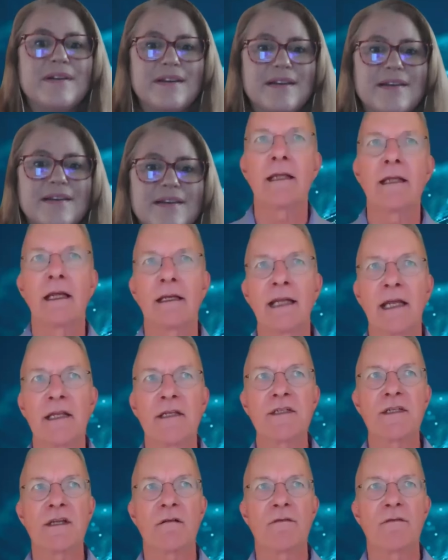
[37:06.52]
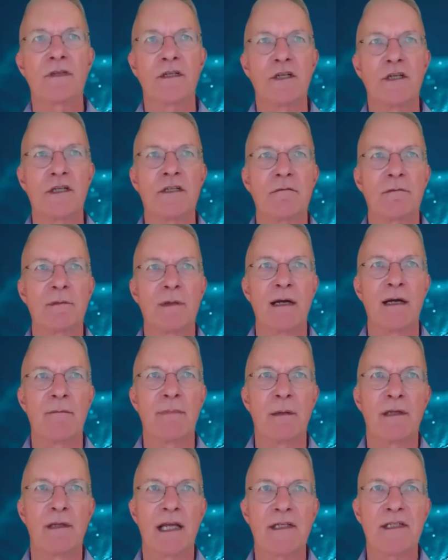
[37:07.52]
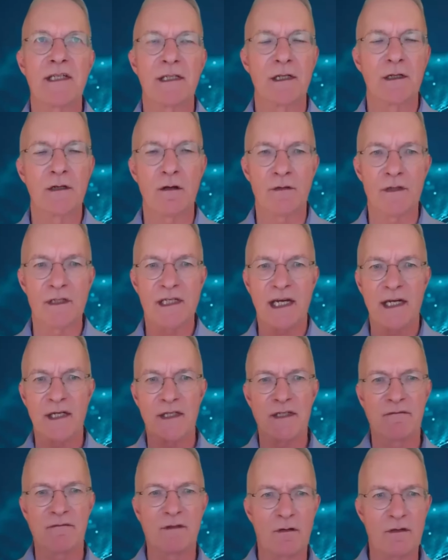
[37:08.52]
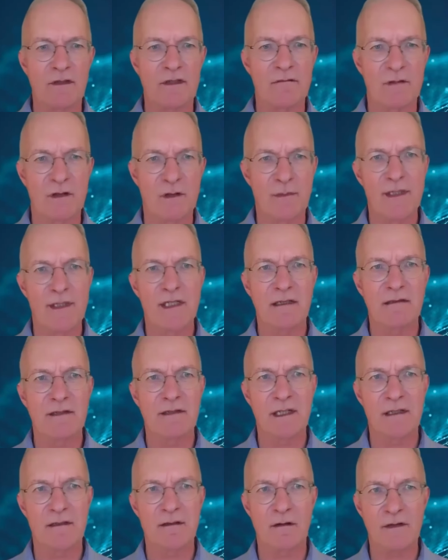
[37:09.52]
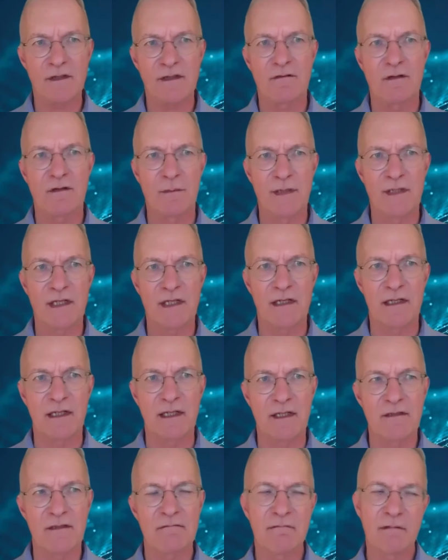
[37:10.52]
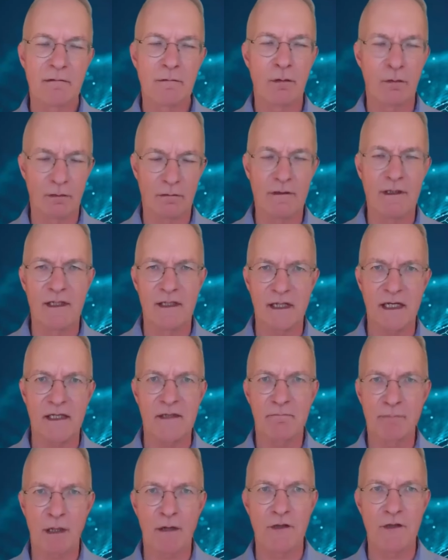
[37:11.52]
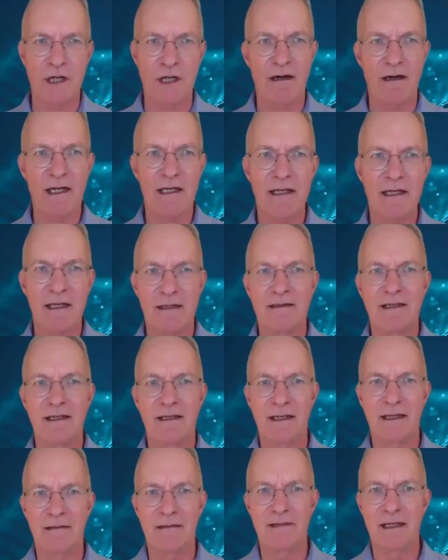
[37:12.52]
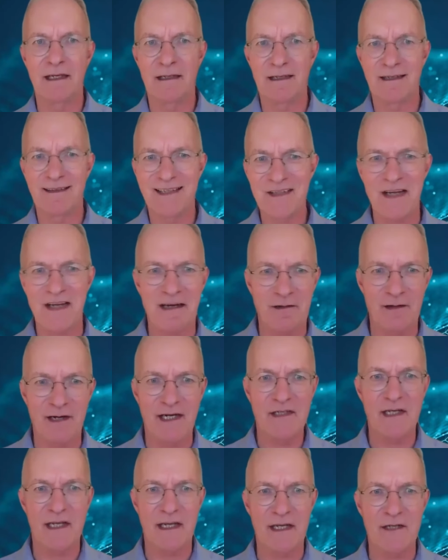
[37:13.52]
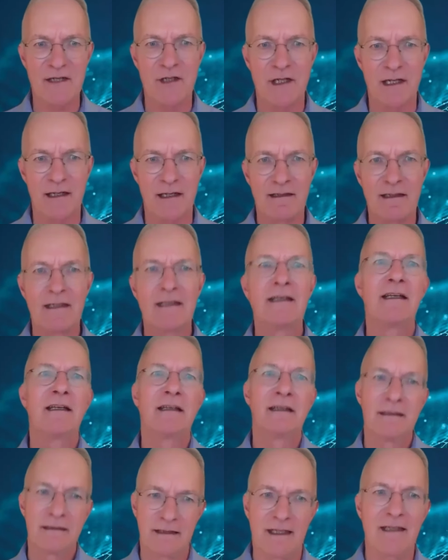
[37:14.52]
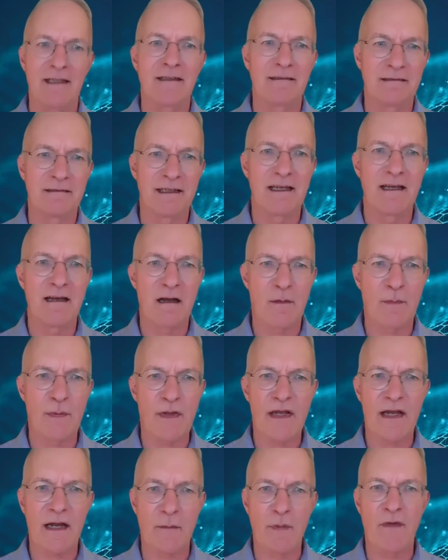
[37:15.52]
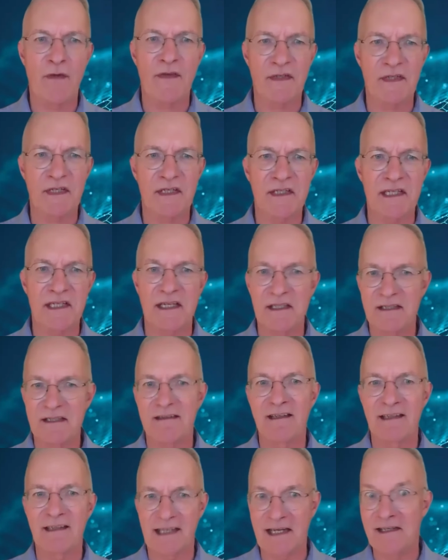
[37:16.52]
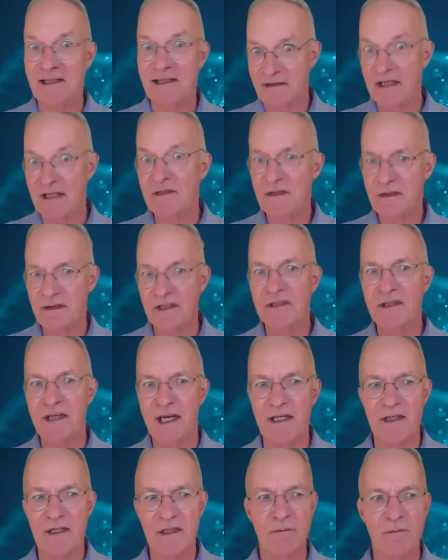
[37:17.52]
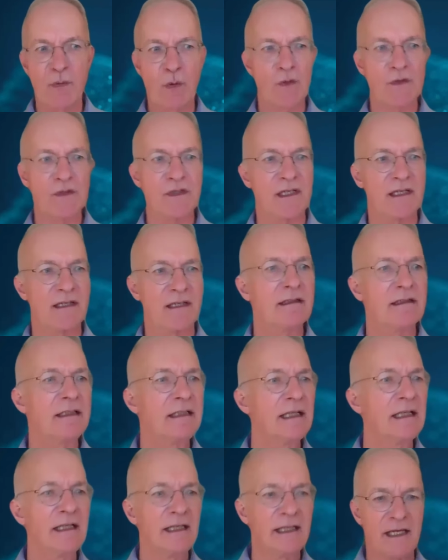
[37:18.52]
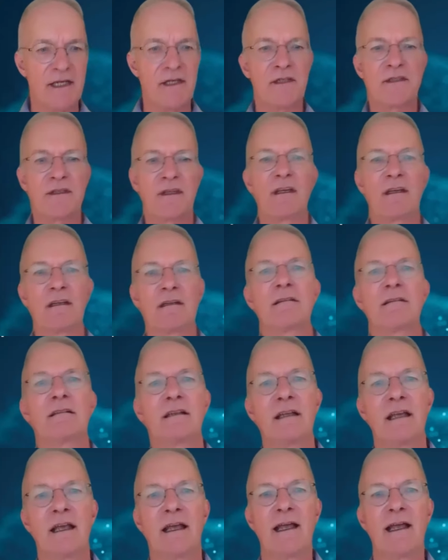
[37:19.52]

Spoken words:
Yeah, and that's obviously, just to remind people, that's in the context of doxorubicin. So doxorubicin is progeric. It accelerates aging, and our hypothesis is, and again, this data supports it, is that